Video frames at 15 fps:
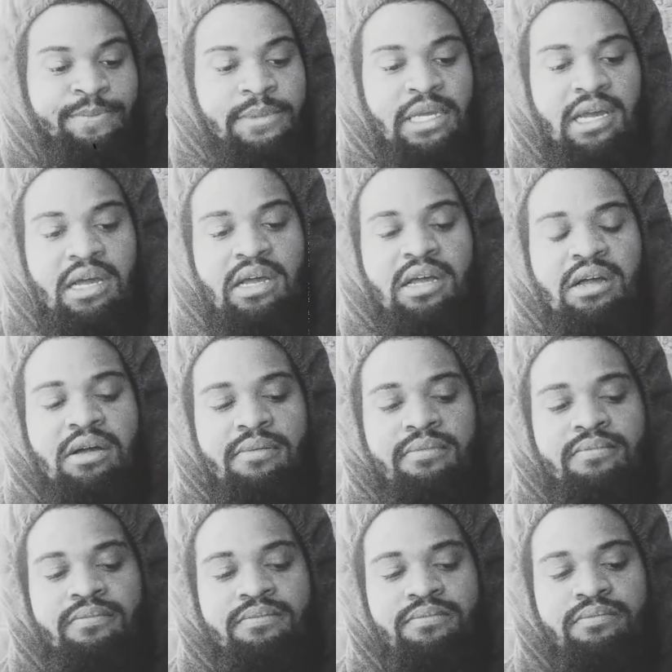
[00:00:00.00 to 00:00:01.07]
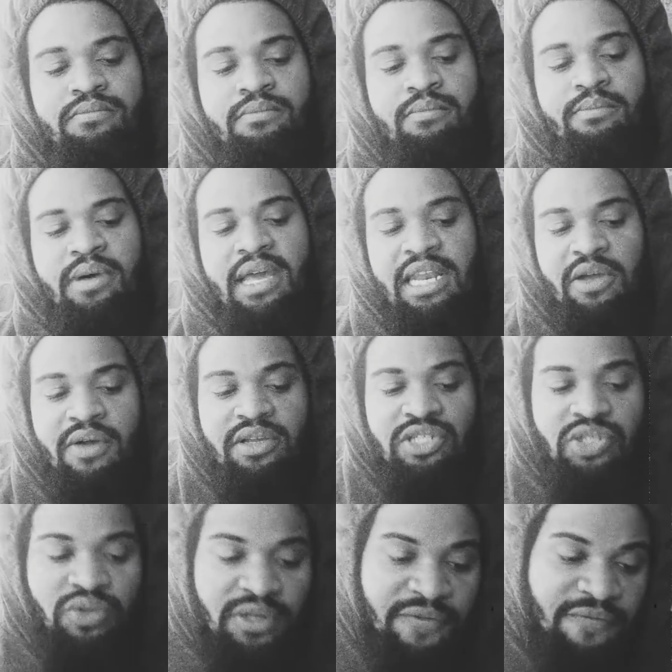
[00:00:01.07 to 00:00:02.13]
Um, but anyway,
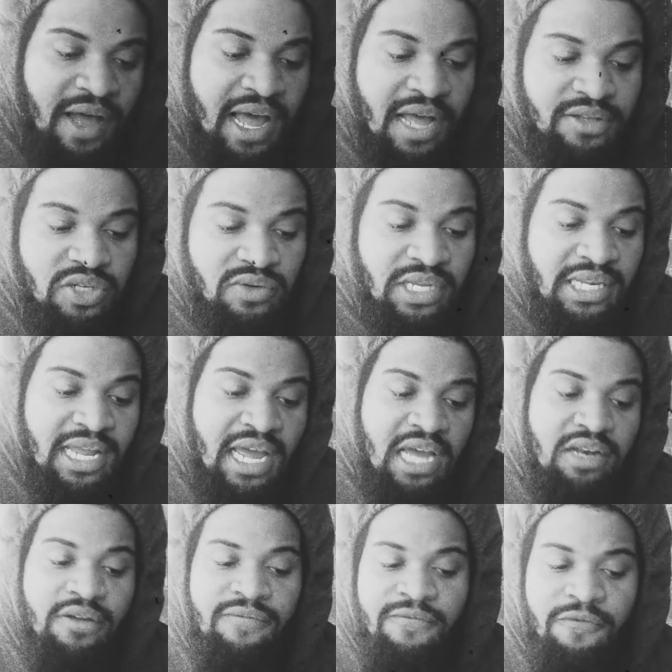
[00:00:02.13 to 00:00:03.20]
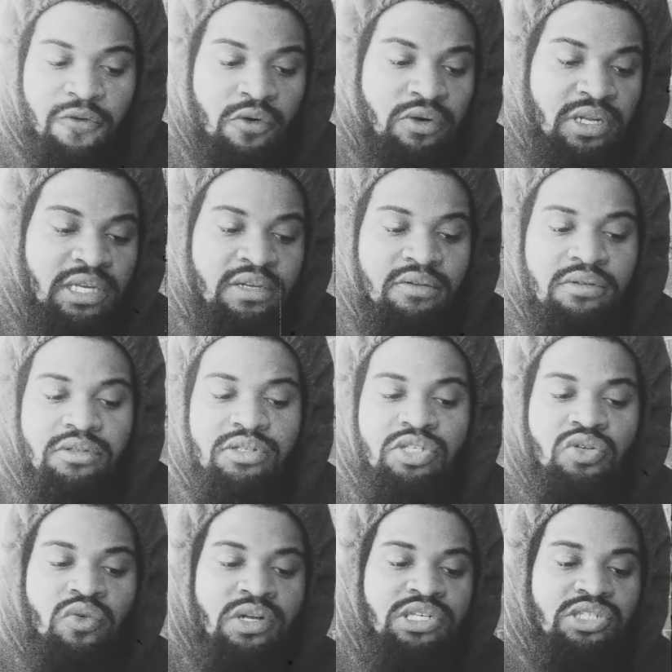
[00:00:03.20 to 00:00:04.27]
25, 29 of 40,
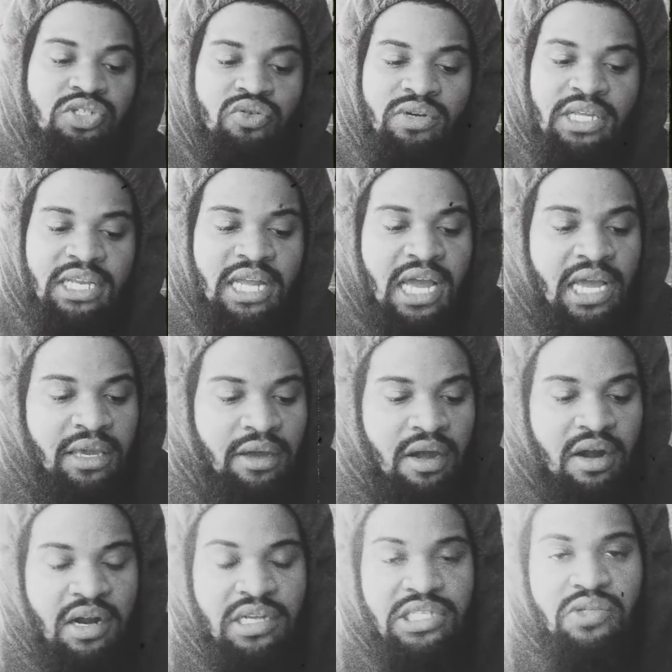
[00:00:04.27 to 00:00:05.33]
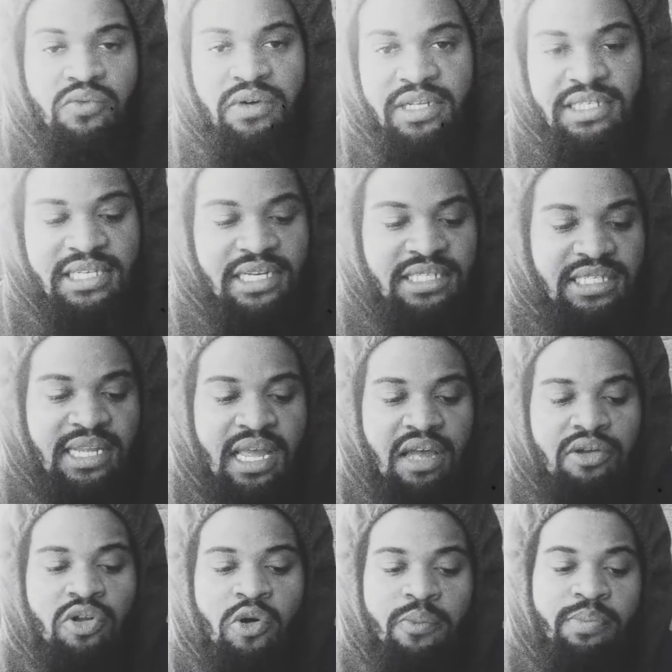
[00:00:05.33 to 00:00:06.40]
229 yards, one
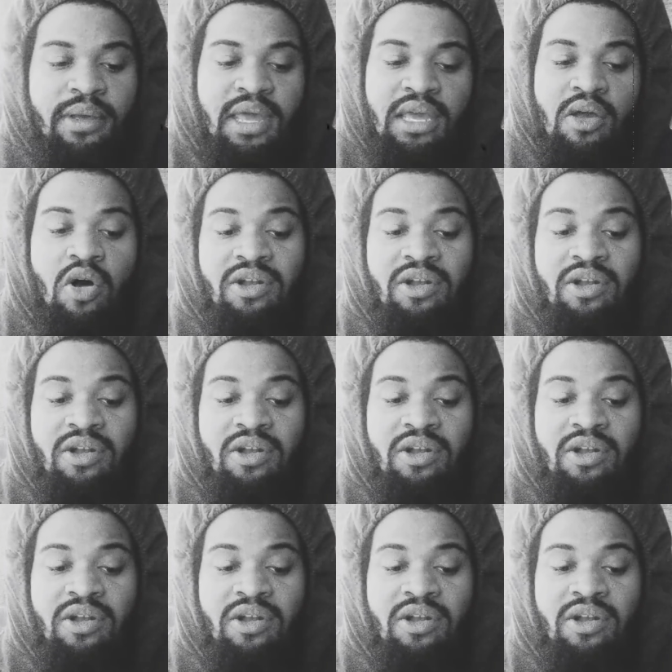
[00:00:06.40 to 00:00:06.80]
touchdown, no pick.